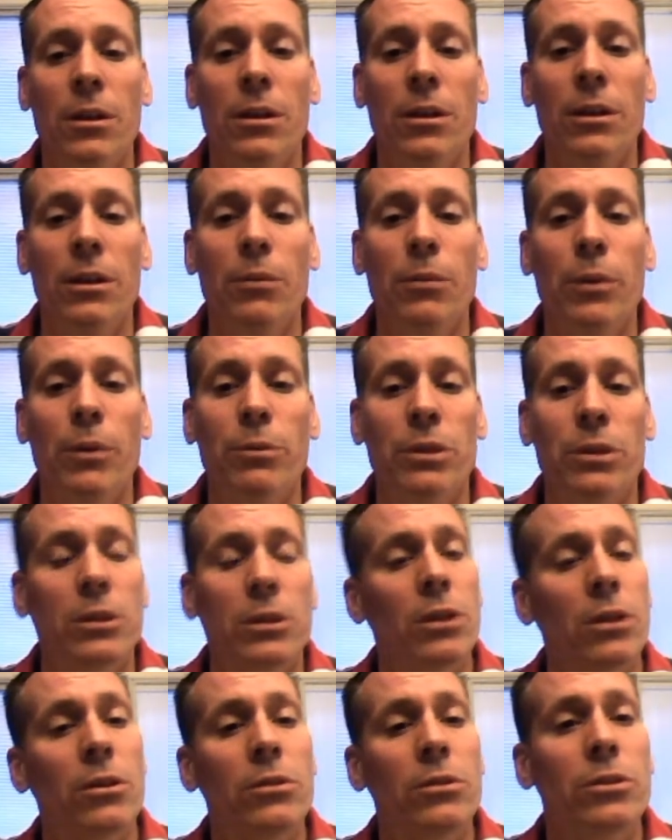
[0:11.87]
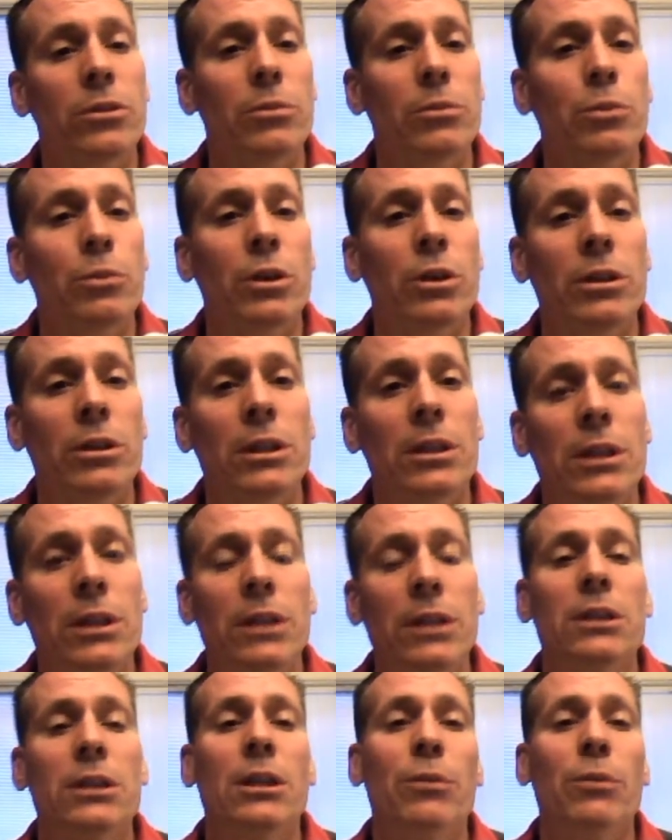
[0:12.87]
that publishes articles and books in an
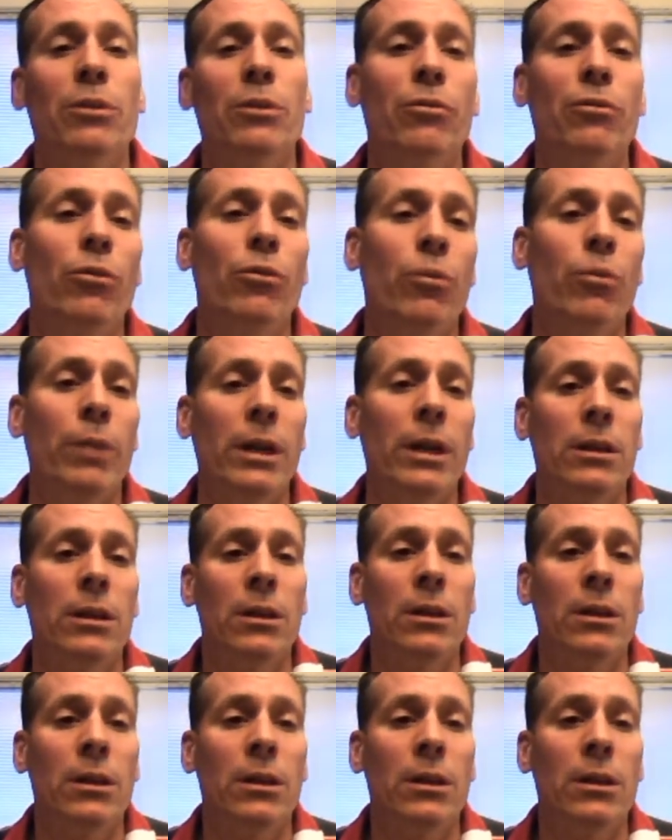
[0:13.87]
HTML format.